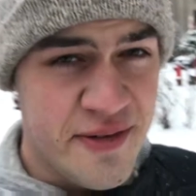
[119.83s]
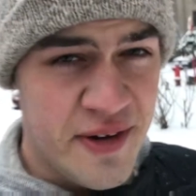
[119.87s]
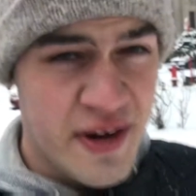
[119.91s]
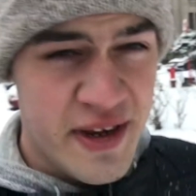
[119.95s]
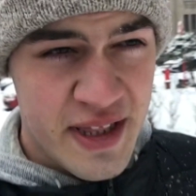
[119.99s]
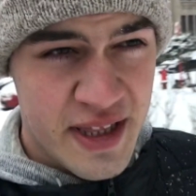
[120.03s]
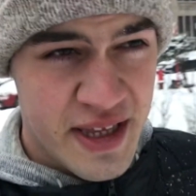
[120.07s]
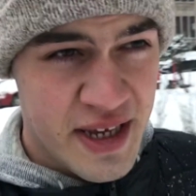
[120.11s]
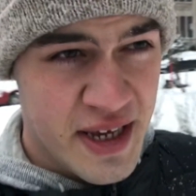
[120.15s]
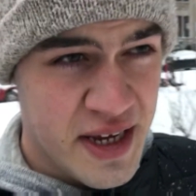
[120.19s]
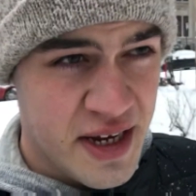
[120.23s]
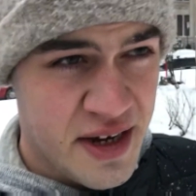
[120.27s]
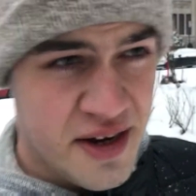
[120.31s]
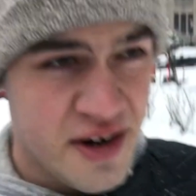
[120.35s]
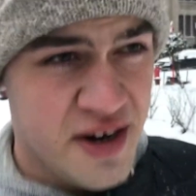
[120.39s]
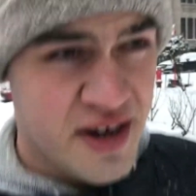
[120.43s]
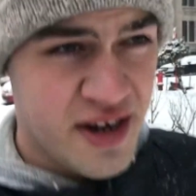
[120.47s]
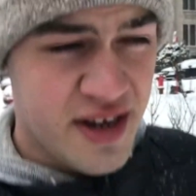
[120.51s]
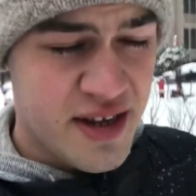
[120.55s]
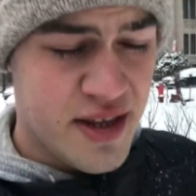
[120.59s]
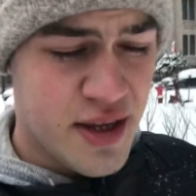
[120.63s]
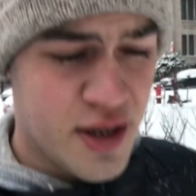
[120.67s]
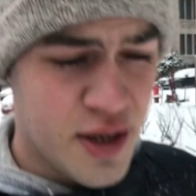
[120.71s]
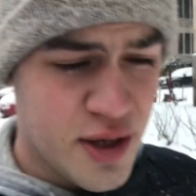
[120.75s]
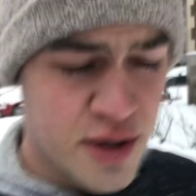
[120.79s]
finally here.
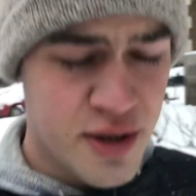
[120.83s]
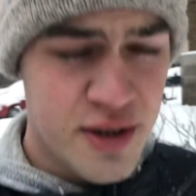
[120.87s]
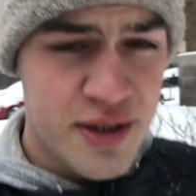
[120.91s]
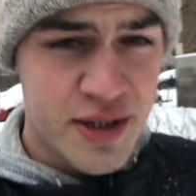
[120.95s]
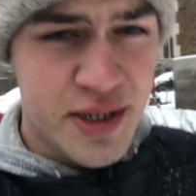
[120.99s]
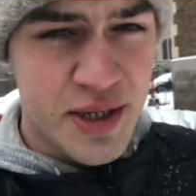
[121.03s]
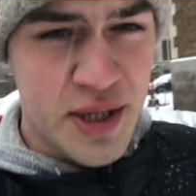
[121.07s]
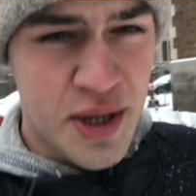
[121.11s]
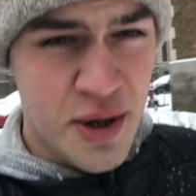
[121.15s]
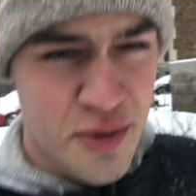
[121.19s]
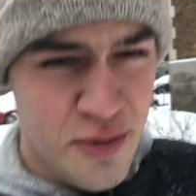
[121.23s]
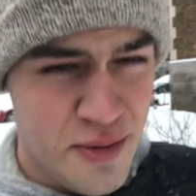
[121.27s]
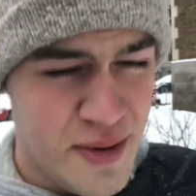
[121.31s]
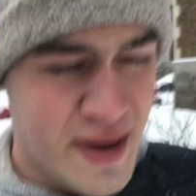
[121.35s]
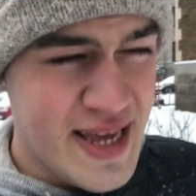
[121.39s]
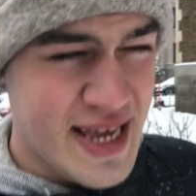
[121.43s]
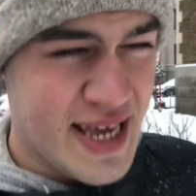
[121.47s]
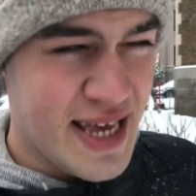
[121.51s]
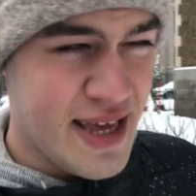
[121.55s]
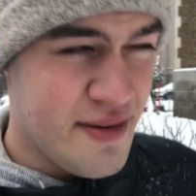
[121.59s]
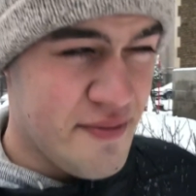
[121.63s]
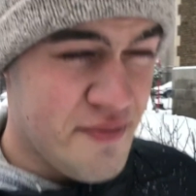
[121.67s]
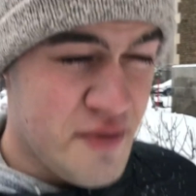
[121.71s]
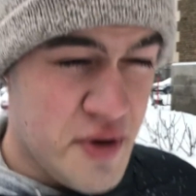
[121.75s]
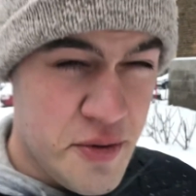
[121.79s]
Good snow,
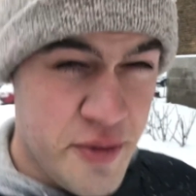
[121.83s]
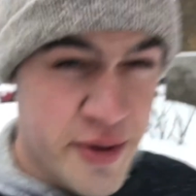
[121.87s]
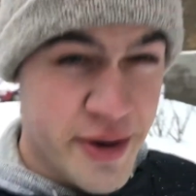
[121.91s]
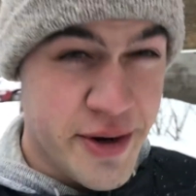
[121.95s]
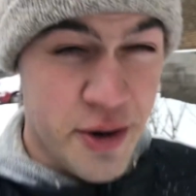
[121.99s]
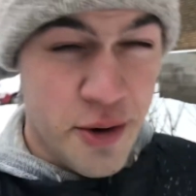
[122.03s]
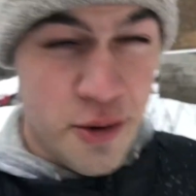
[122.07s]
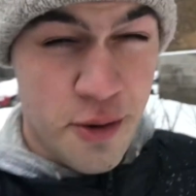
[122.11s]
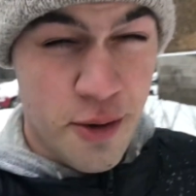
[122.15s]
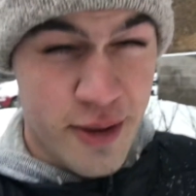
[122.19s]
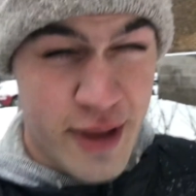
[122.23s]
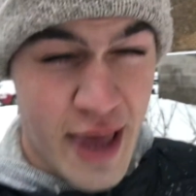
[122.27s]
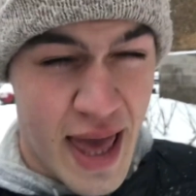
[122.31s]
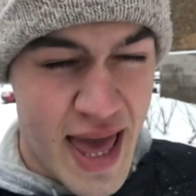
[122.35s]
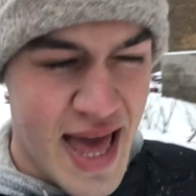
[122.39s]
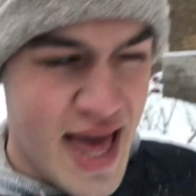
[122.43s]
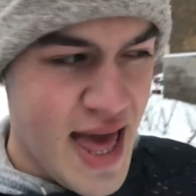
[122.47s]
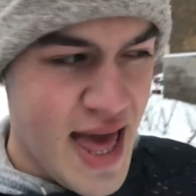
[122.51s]
very cold,